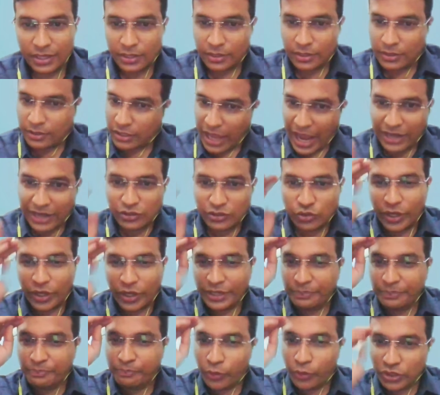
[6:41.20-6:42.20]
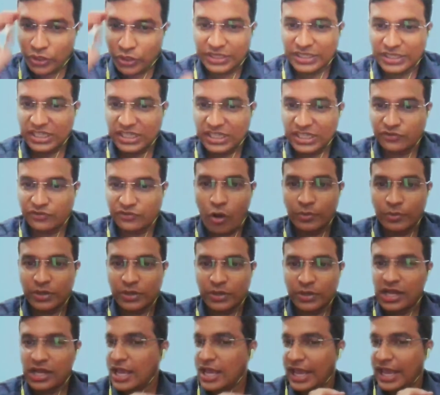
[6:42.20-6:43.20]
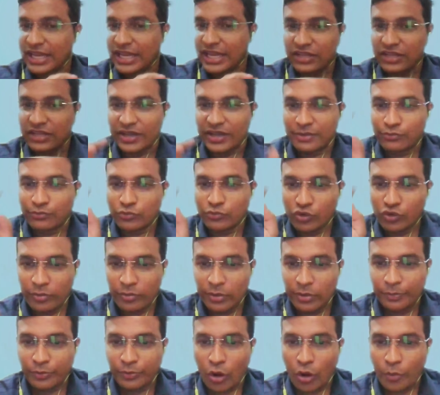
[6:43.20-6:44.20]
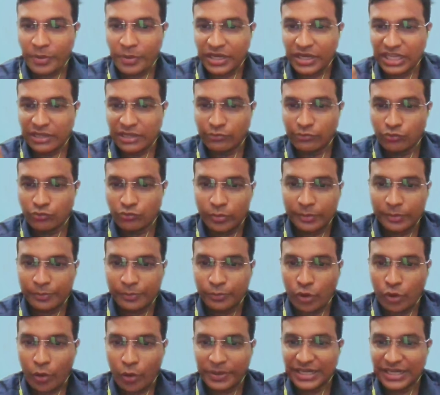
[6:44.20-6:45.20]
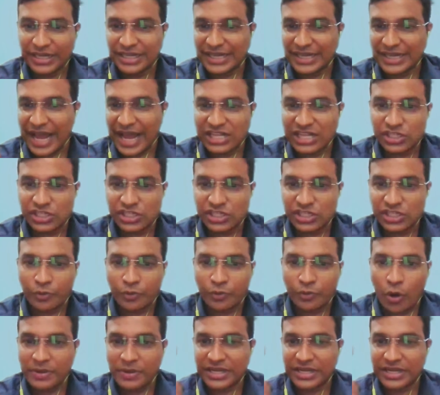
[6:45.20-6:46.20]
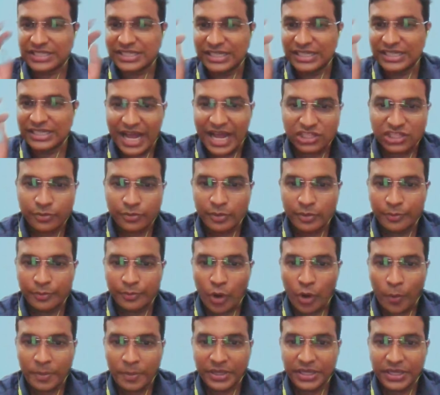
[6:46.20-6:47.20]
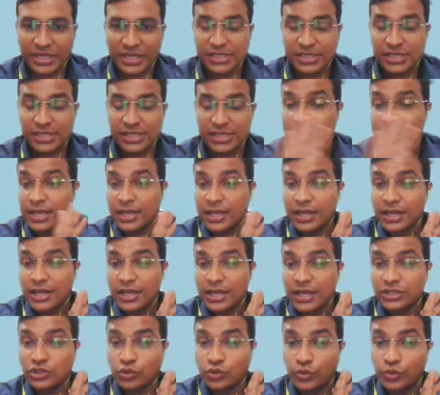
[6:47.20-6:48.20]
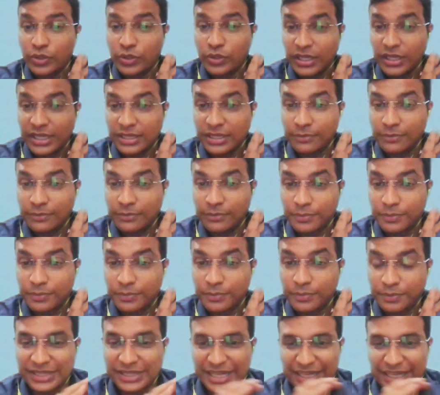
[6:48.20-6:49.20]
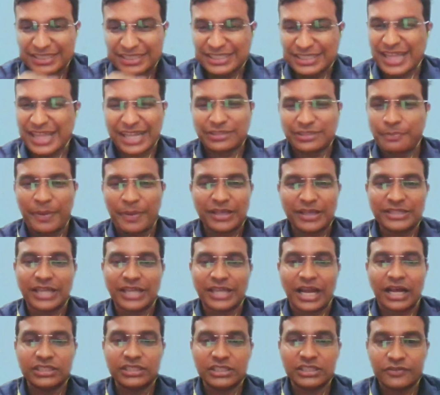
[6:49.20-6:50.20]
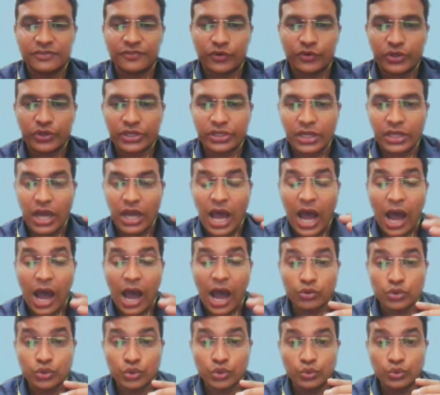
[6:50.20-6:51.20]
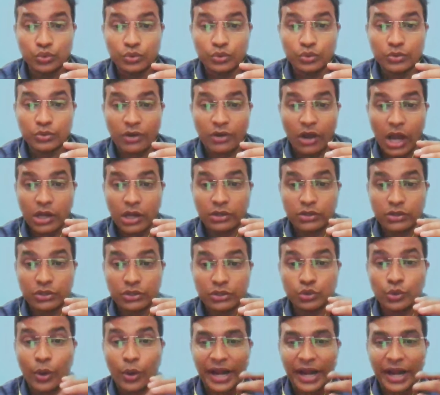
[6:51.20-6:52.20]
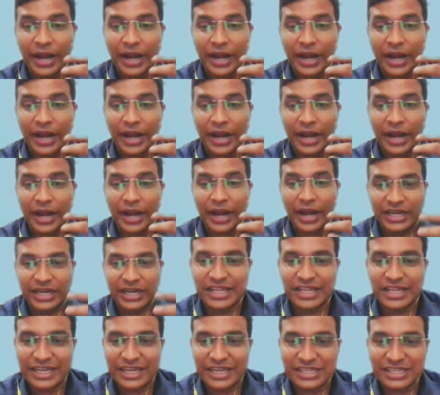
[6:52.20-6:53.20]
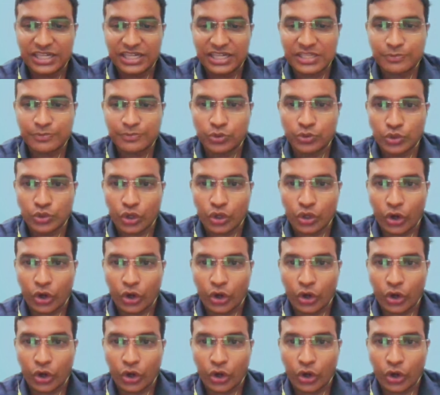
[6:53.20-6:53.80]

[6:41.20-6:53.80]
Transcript: And you can put this formula anywhere: movable property, immovable property, tangible properties, intangible properties. You will, that's the best answer for how to identify whether there is a dispute or not.